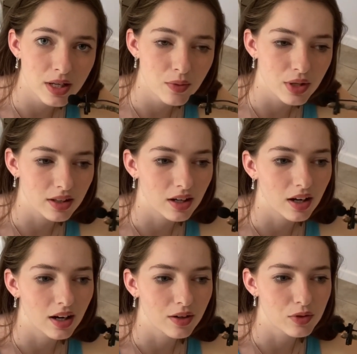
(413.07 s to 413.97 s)
We
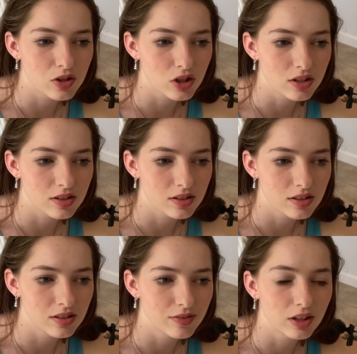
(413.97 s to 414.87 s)
thought I was just
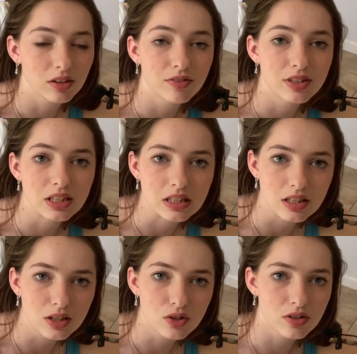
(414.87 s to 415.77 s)
severely
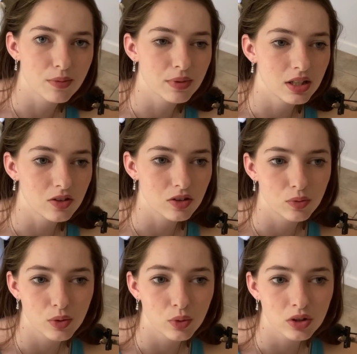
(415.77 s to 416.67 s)
fatigued or something, so
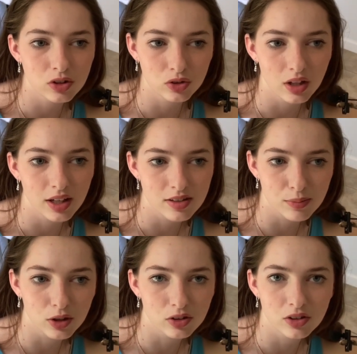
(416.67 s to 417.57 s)
we were trying some
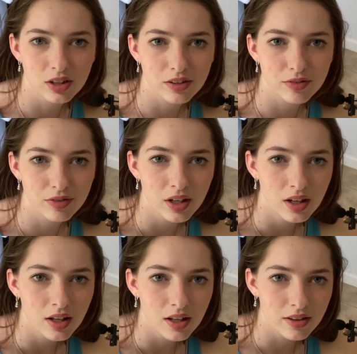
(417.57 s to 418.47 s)
alternative
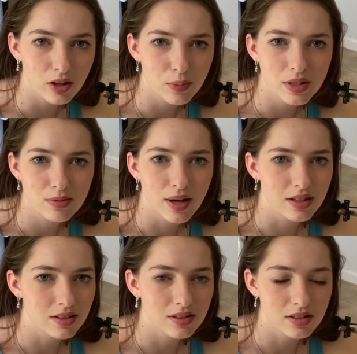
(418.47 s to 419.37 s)
therapies,
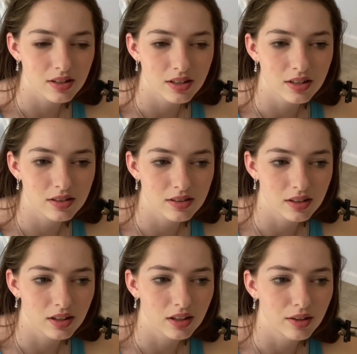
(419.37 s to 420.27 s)
medicines, and things,
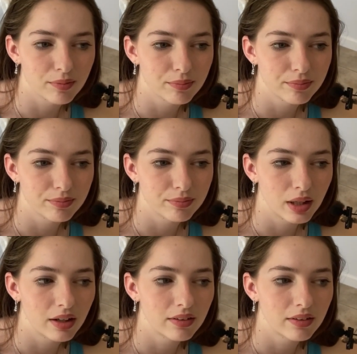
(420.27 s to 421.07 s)
but